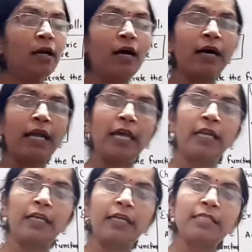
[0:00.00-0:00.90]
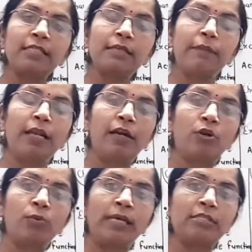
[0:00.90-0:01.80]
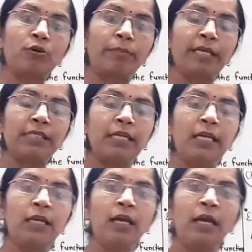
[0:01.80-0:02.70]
again it is similar to vasopressin.